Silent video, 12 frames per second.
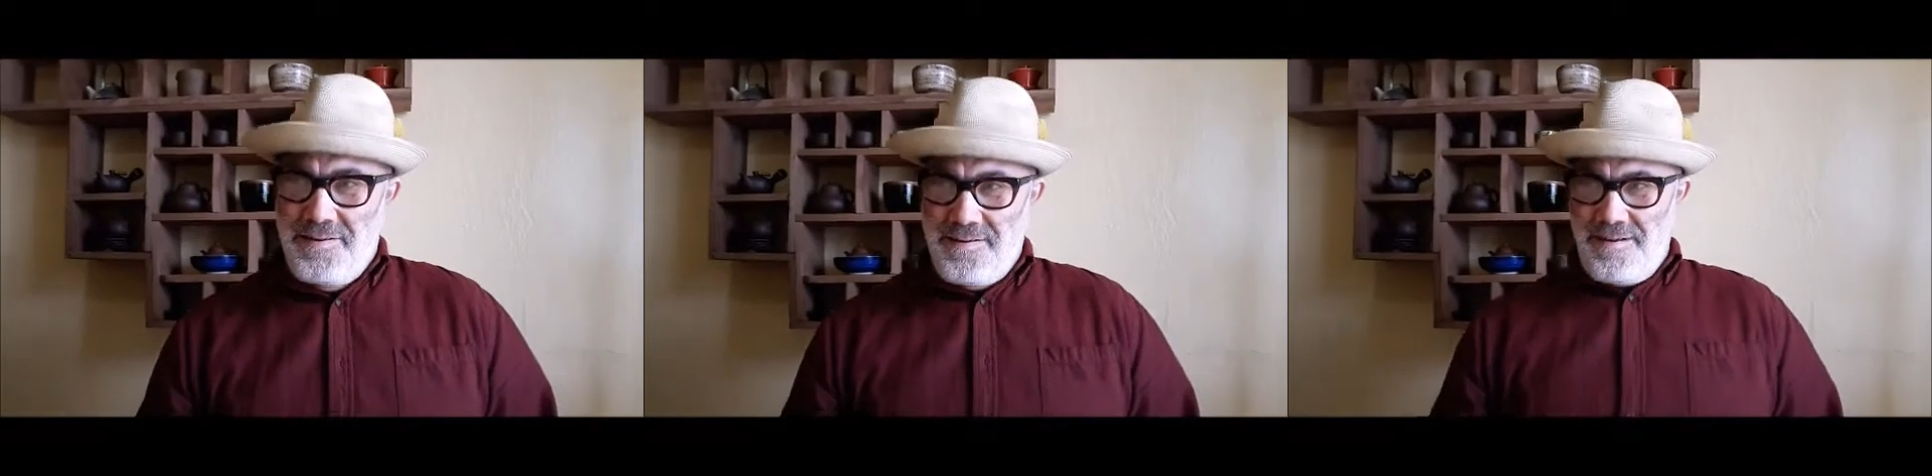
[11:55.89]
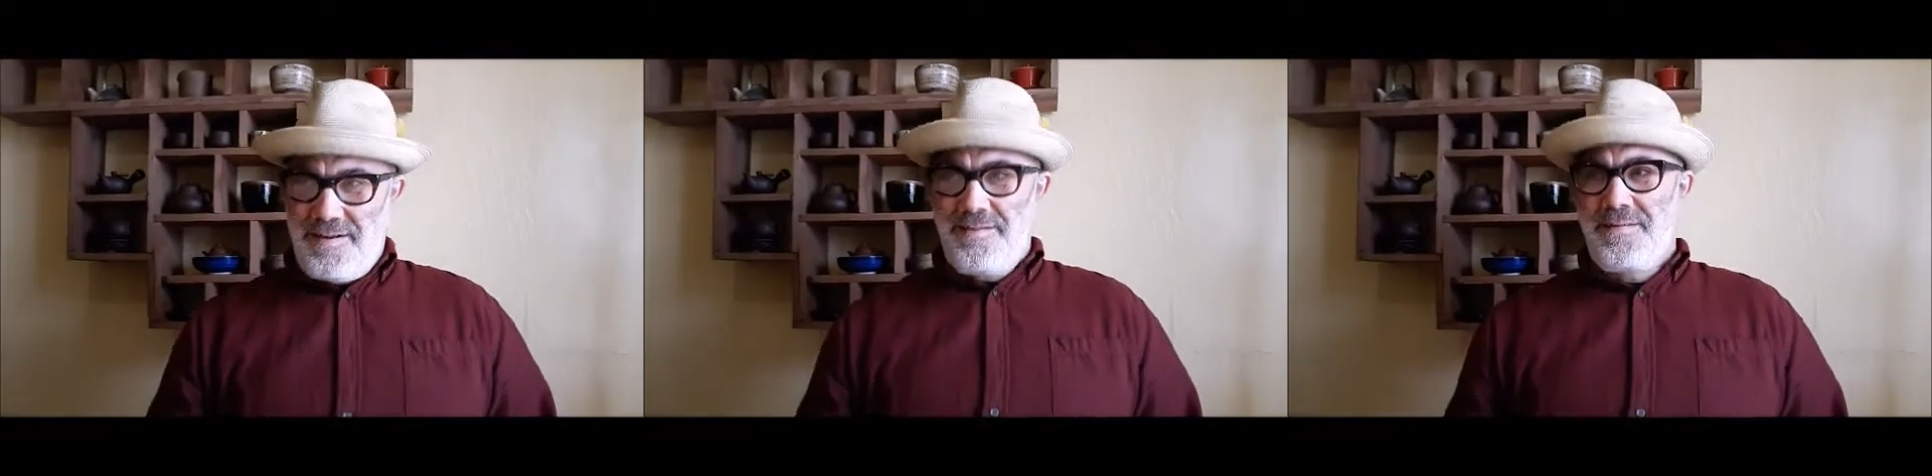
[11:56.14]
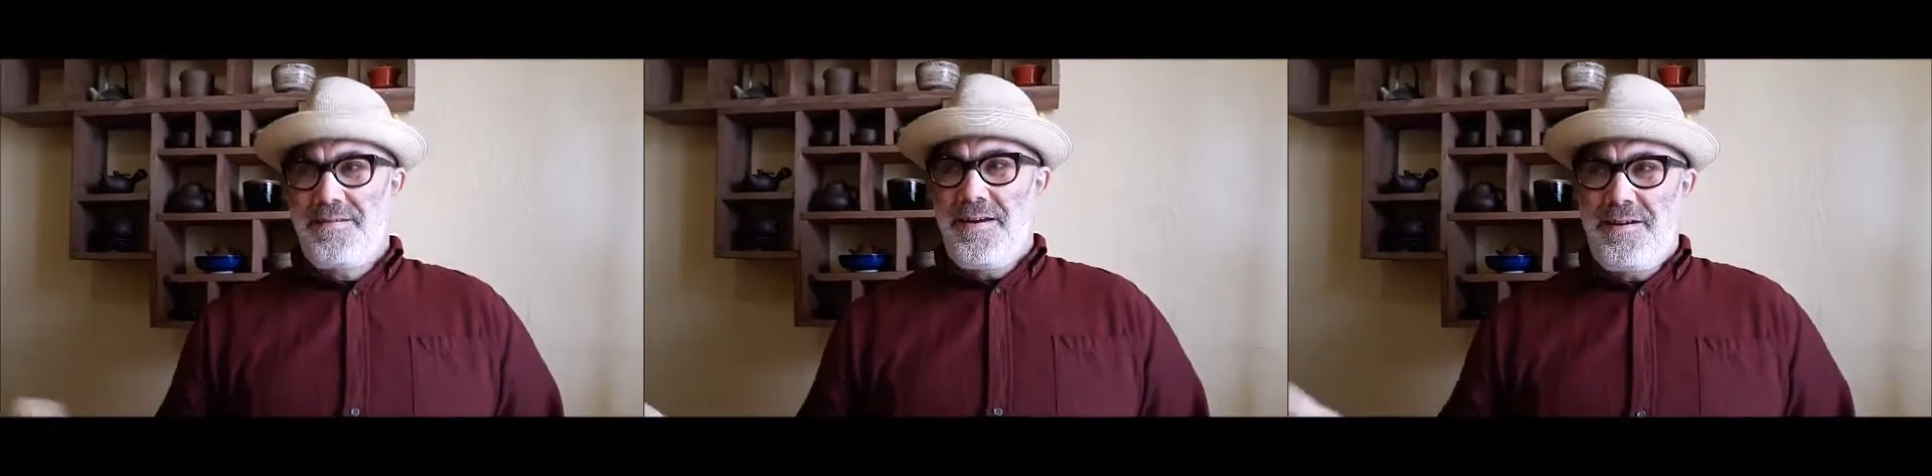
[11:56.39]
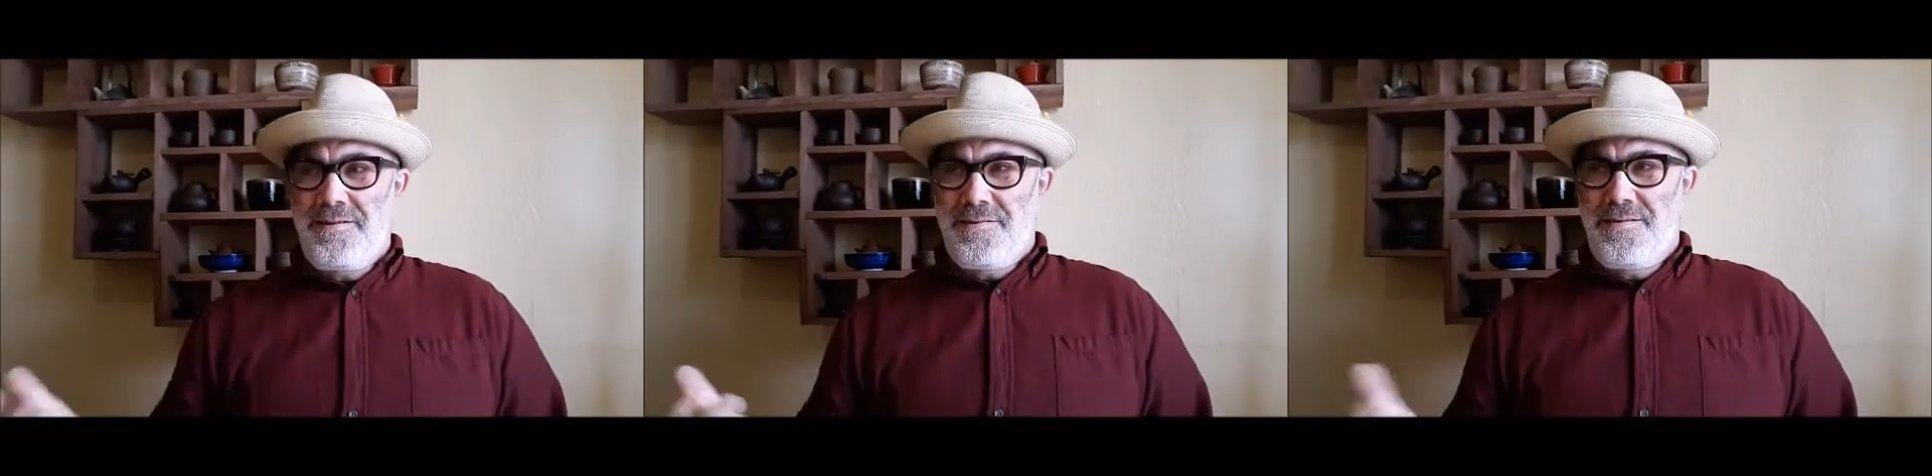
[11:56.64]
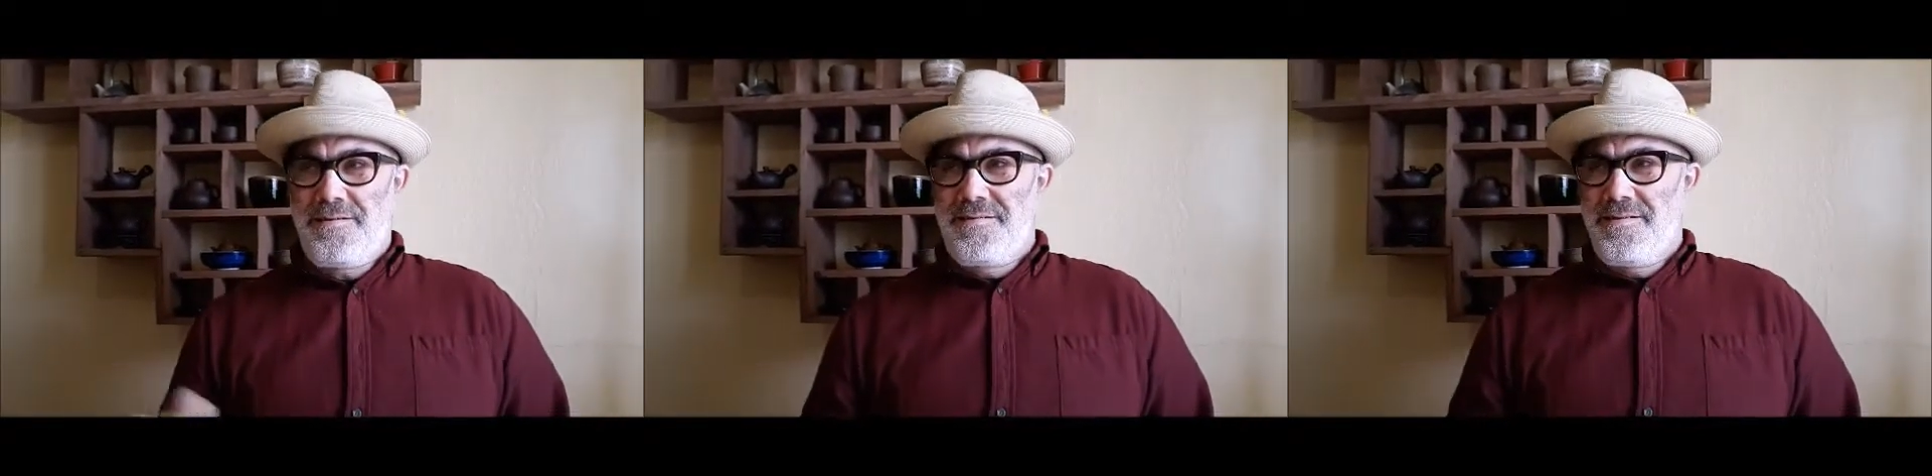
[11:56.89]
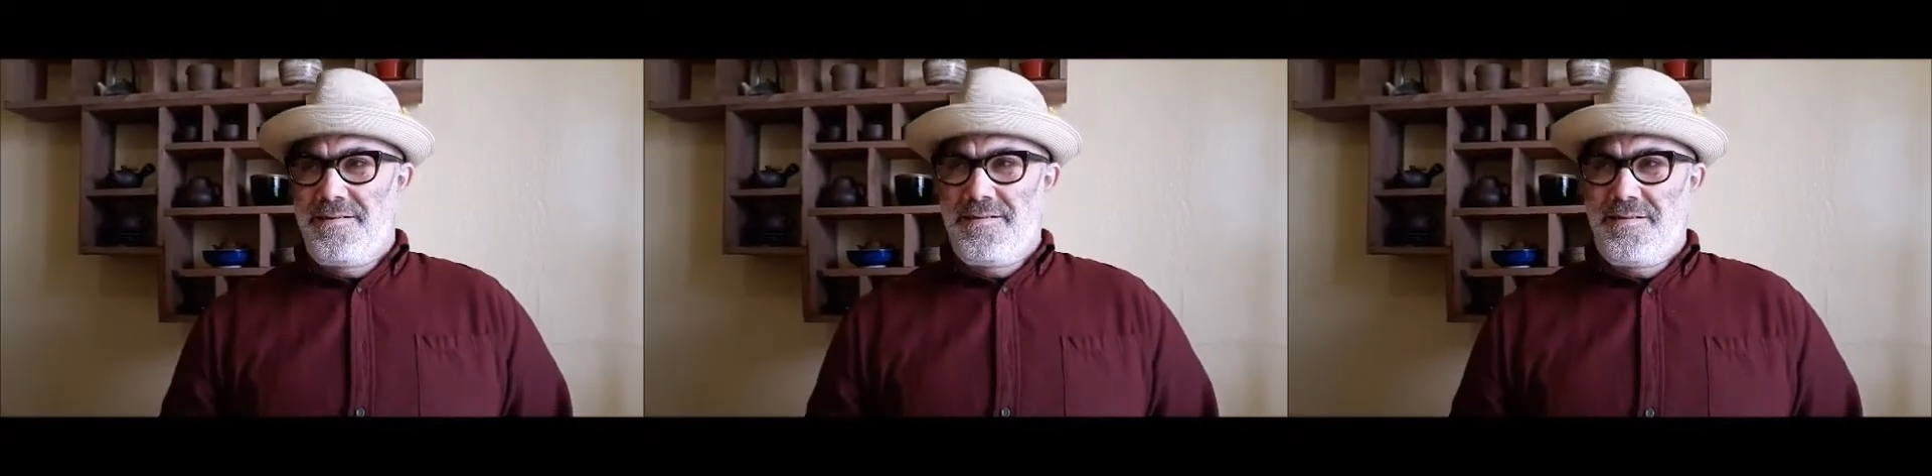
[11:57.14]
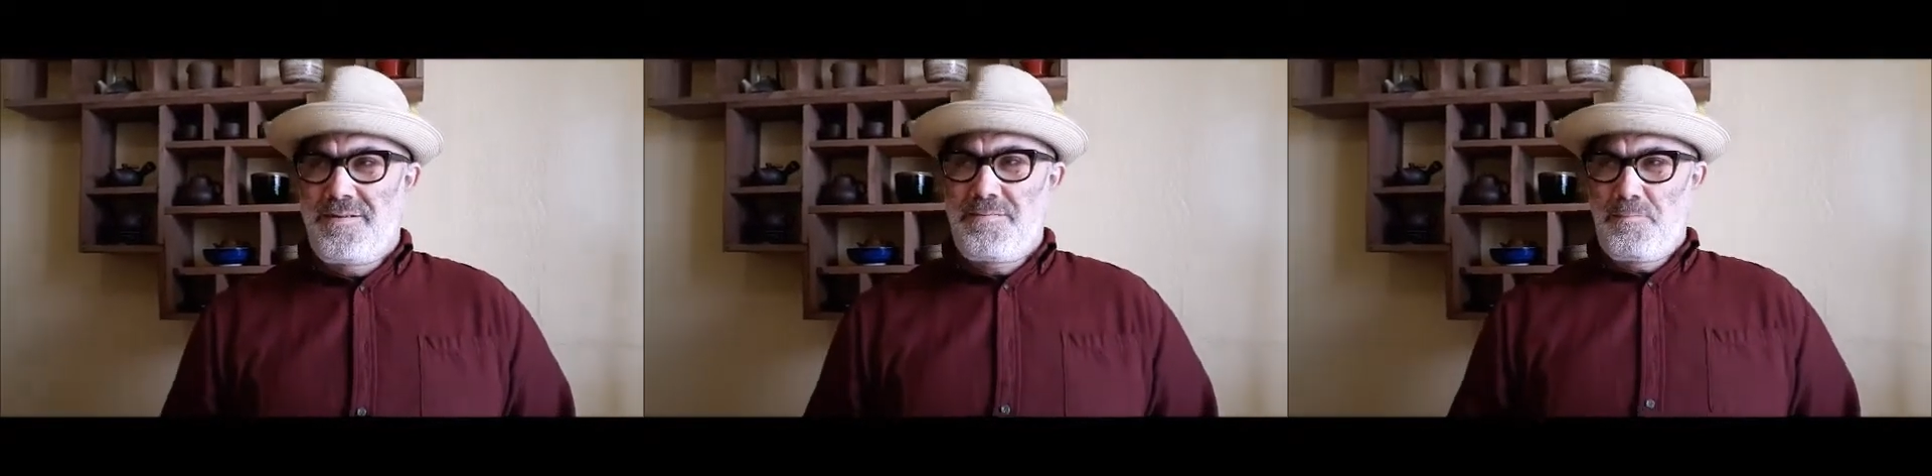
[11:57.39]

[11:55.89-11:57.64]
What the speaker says: like skaters and like